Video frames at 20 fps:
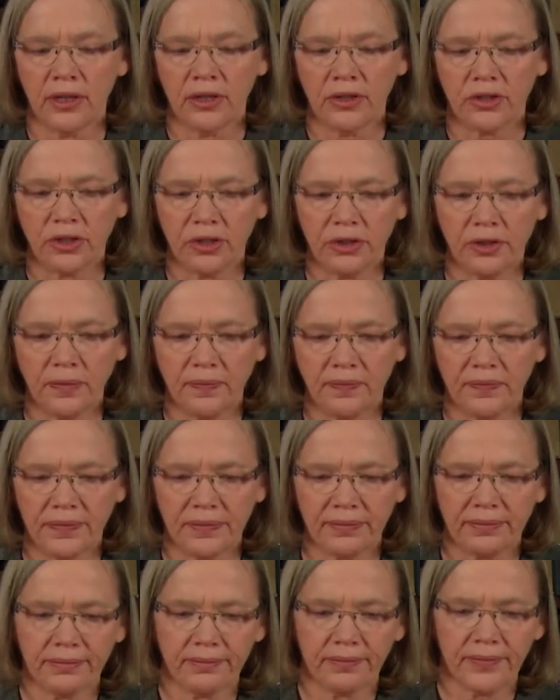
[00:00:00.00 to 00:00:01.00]
So
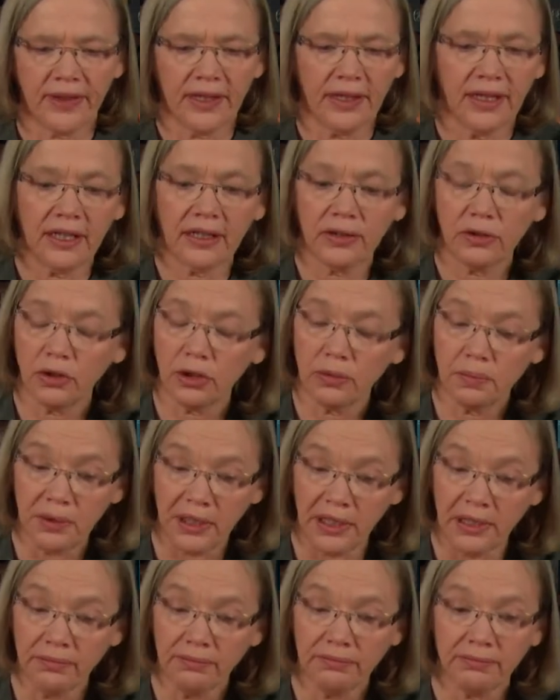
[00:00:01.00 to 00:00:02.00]
it could
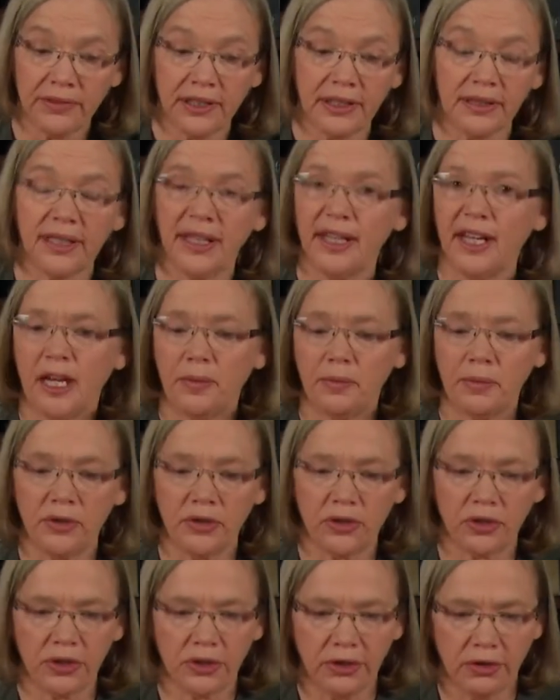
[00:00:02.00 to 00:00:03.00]
be that that
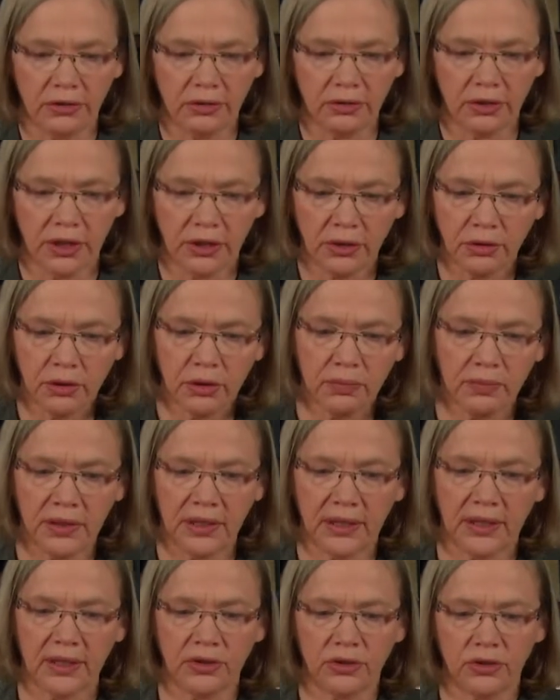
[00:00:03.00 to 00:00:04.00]
happens to you. It could
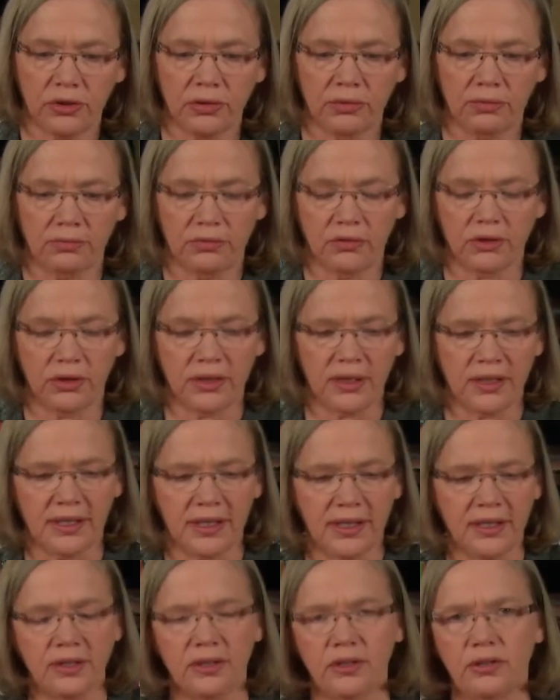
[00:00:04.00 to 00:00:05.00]
be that you do the
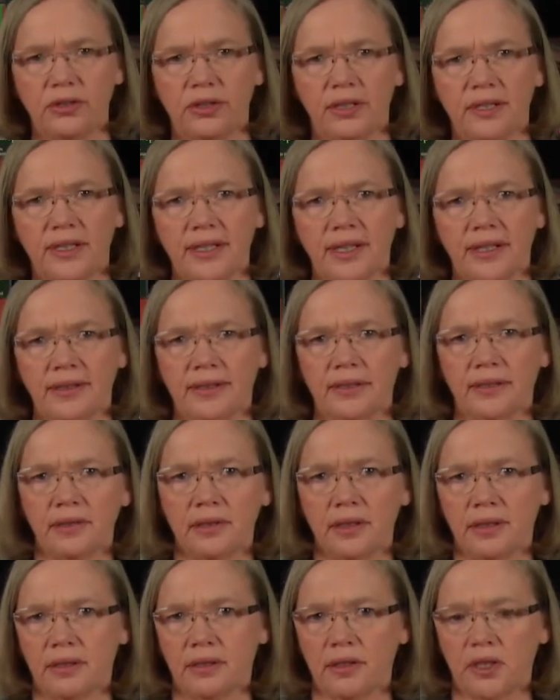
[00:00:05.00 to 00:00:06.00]
test and you decide
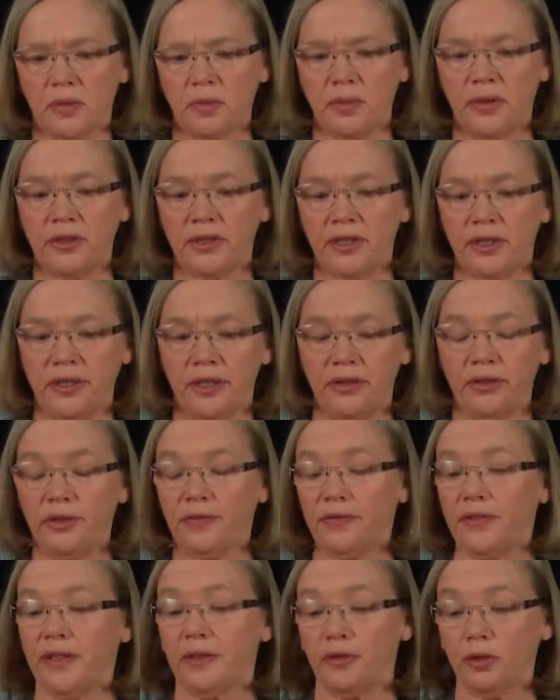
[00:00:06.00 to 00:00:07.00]
delta is the spot, and then you
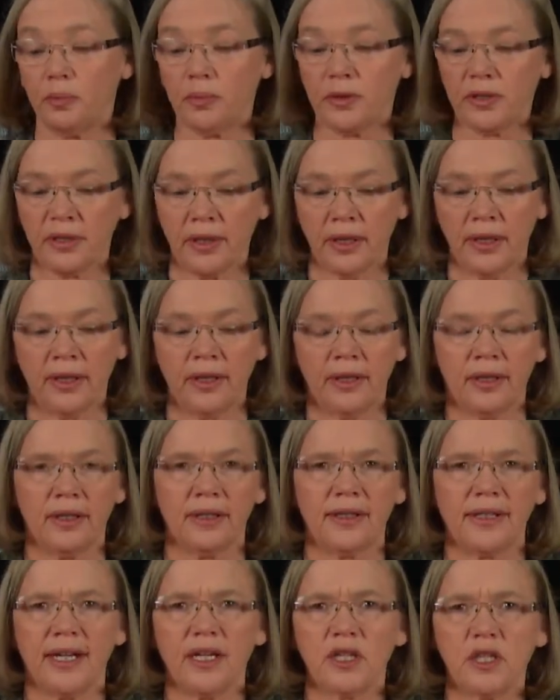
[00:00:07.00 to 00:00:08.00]
find, oops,
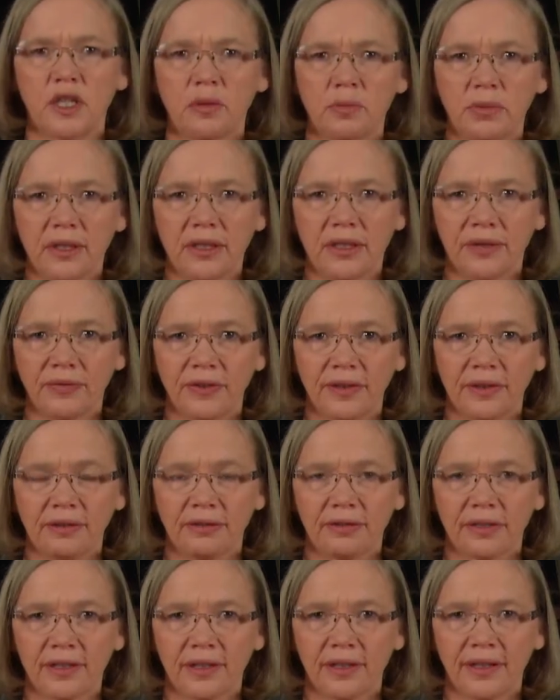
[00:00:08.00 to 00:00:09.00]
it's actually a bit
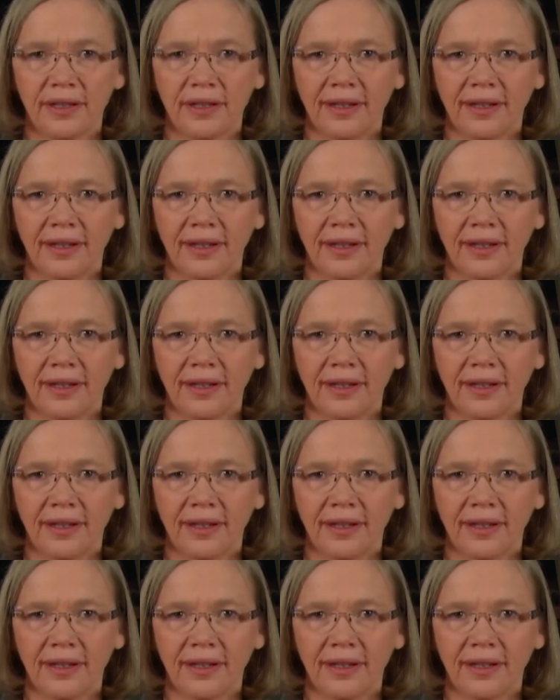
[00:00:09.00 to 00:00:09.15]
difficult.